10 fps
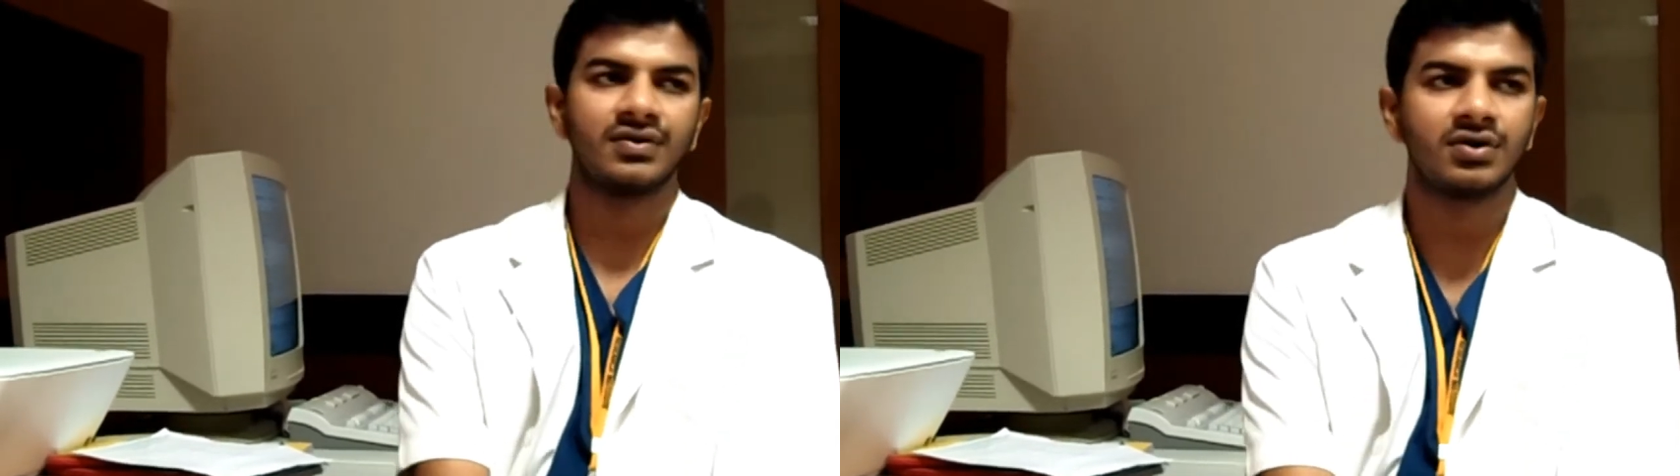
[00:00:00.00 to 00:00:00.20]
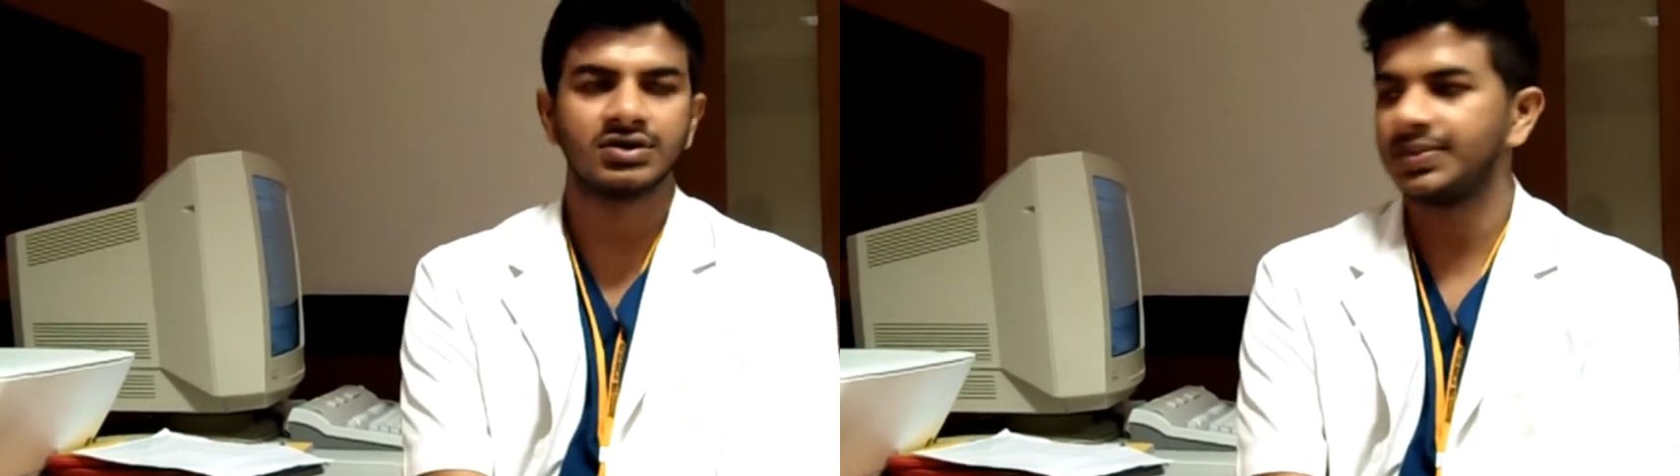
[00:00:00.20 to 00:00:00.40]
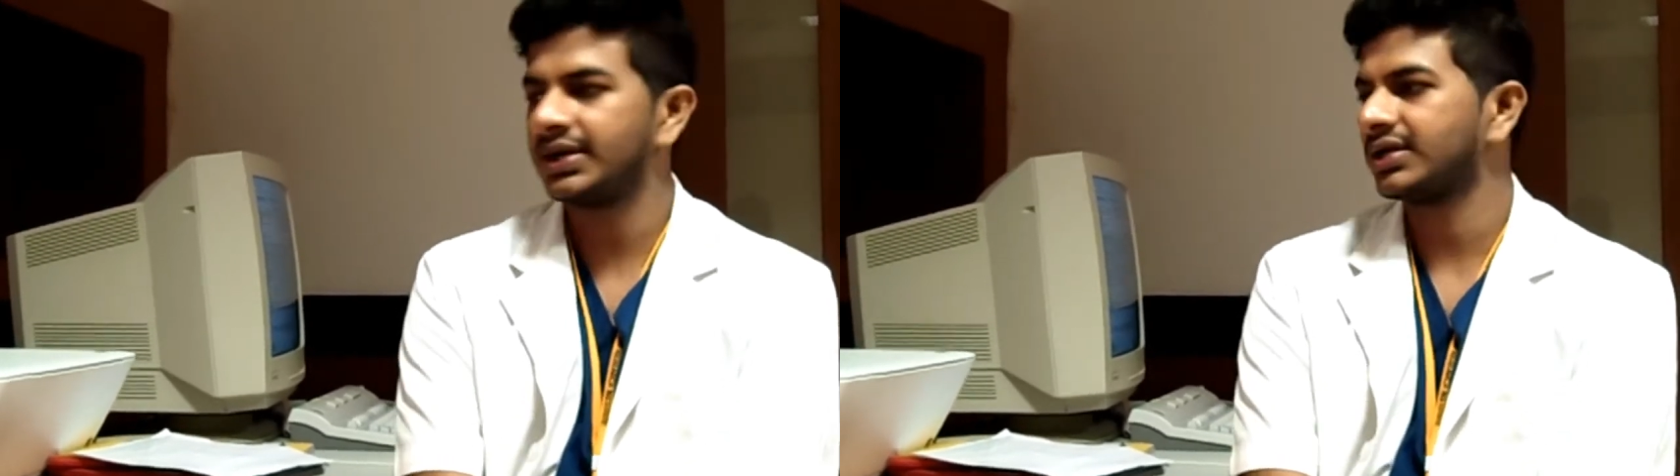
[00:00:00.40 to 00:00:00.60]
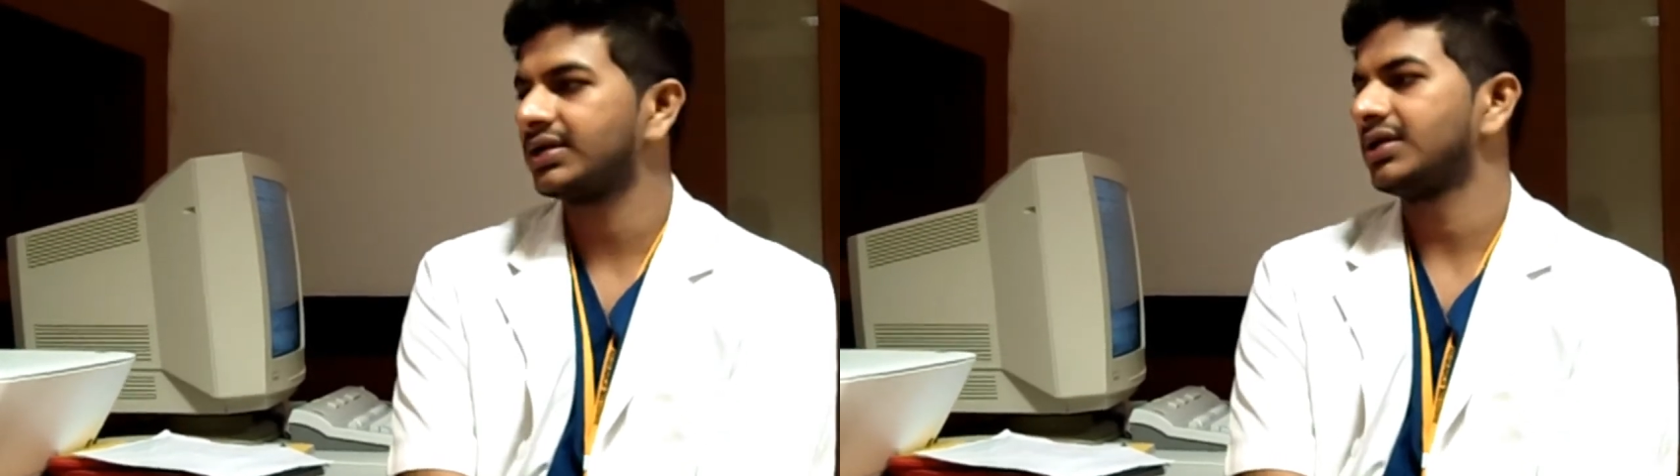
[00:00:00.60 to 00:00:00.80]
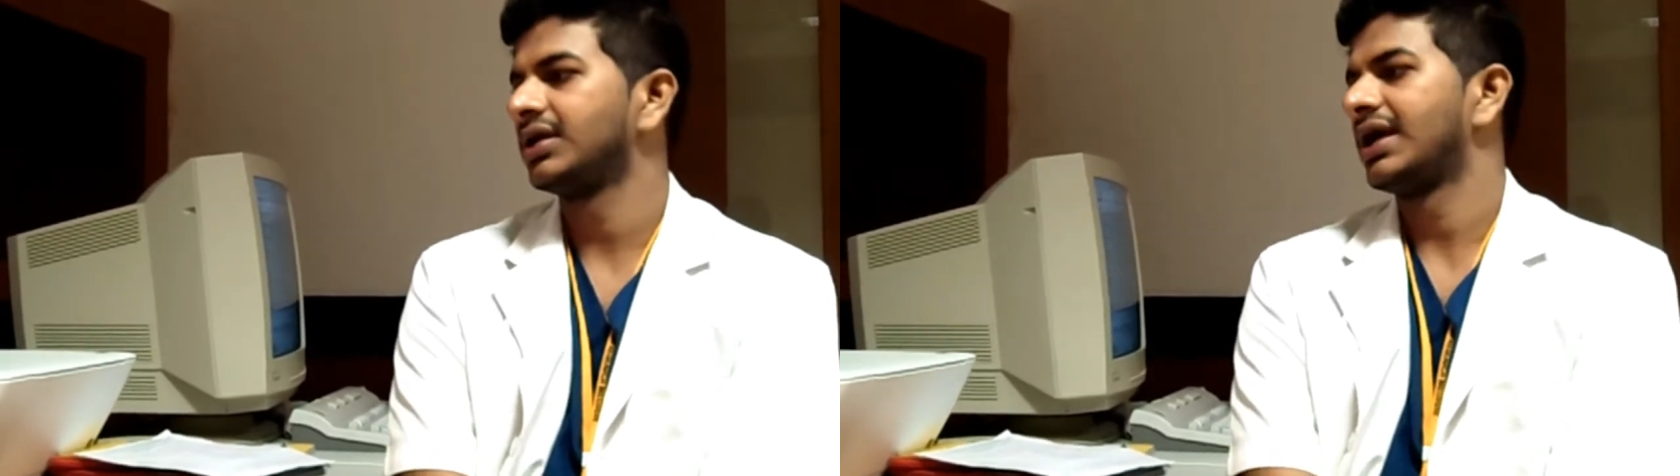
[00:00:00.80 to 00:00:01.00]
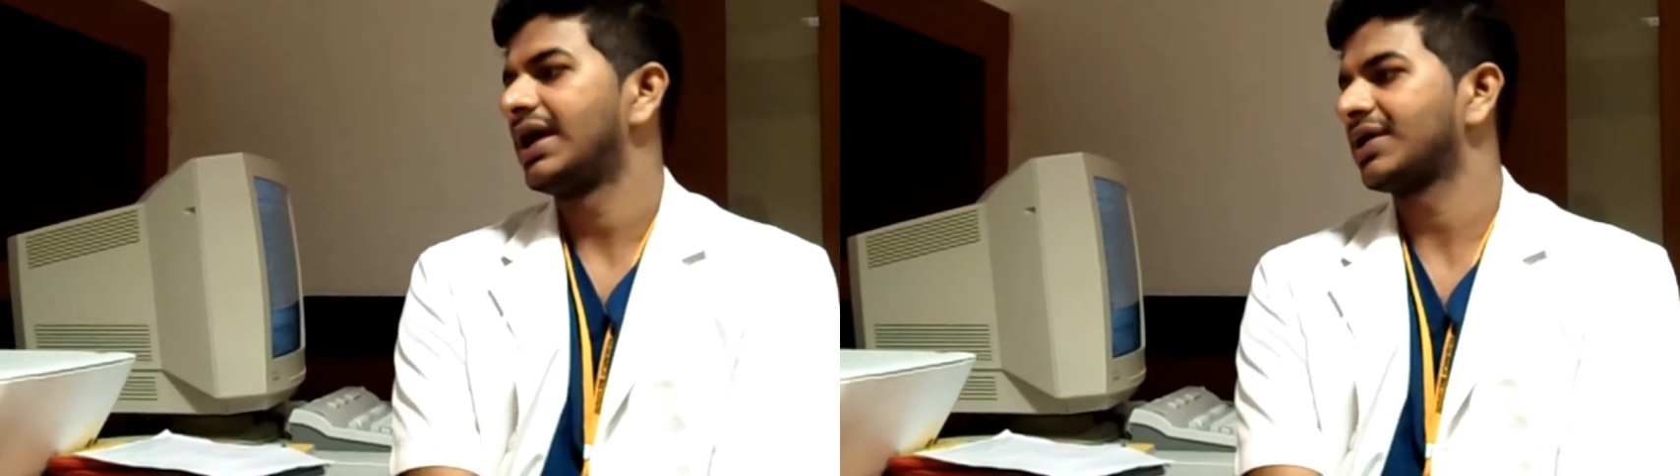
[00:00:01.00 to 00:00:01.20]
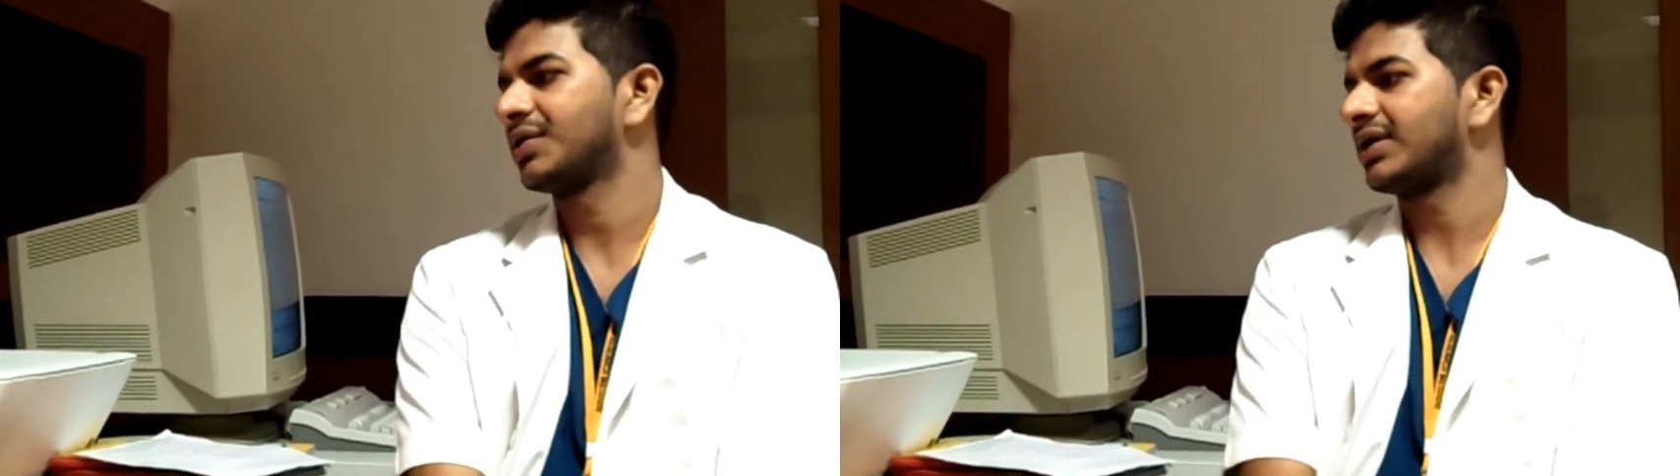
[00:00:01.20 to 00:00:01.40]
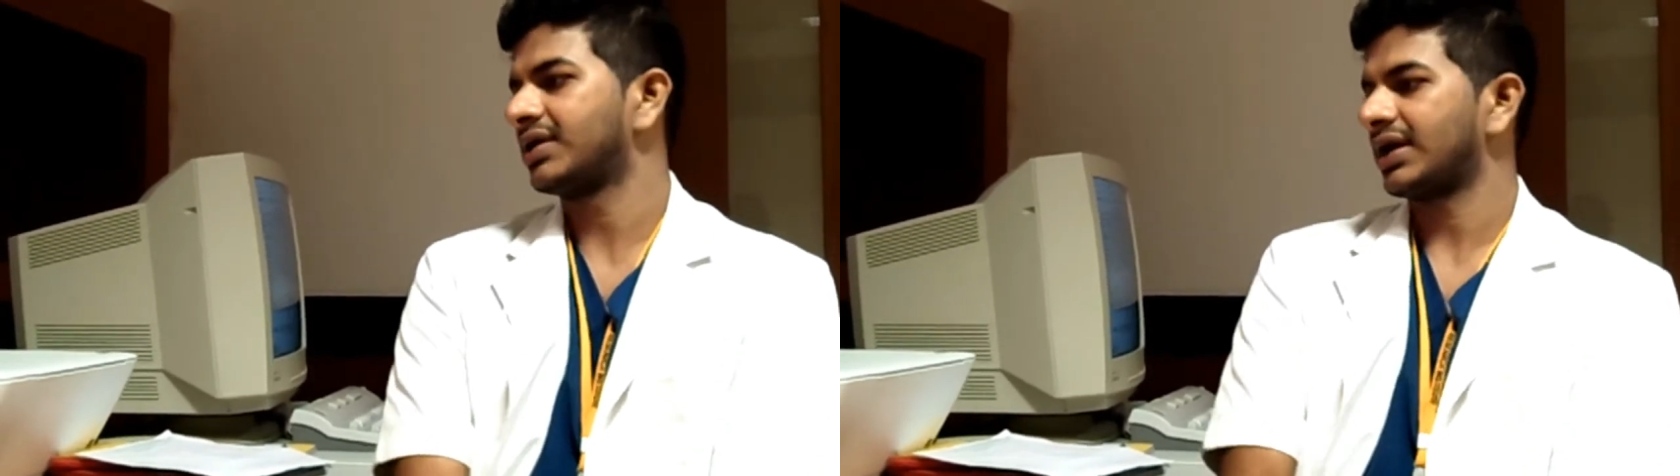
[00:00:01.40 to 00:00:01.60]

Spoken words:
hospital-acquired